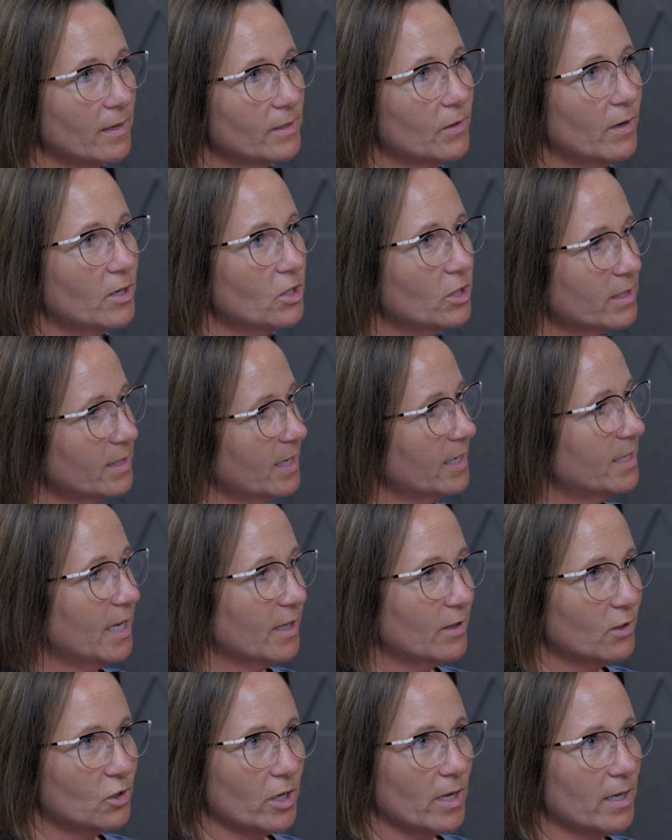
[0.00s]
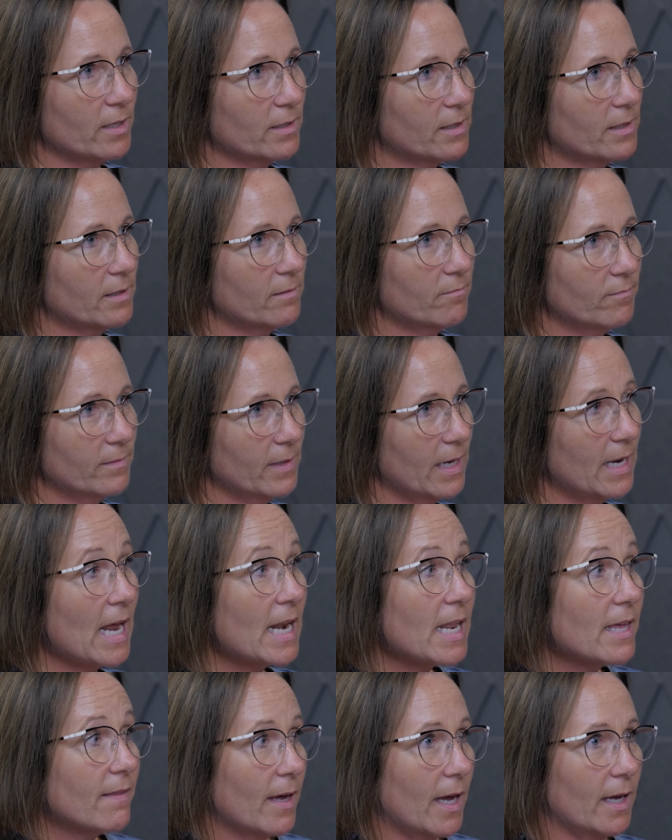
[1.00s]
So I just say take the chance in
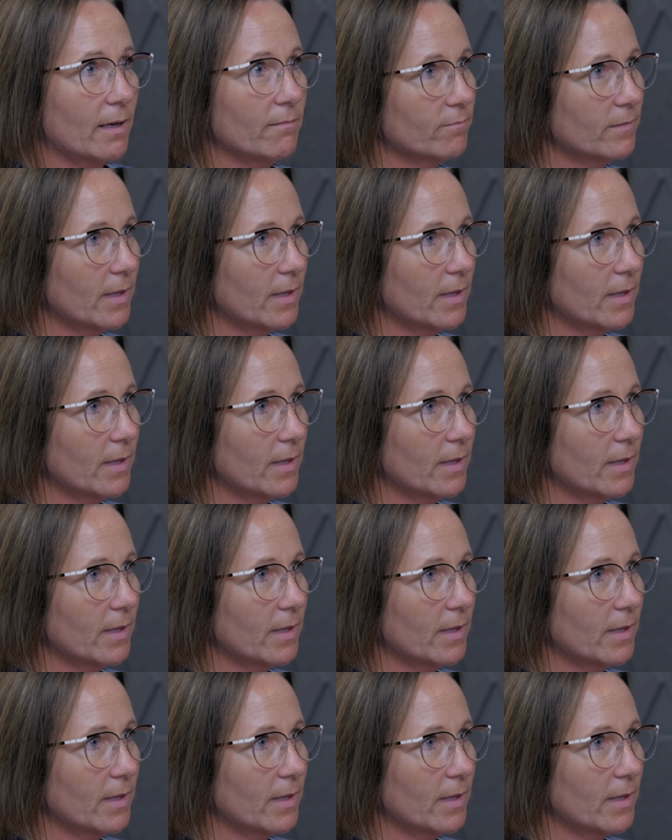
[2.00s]
anything.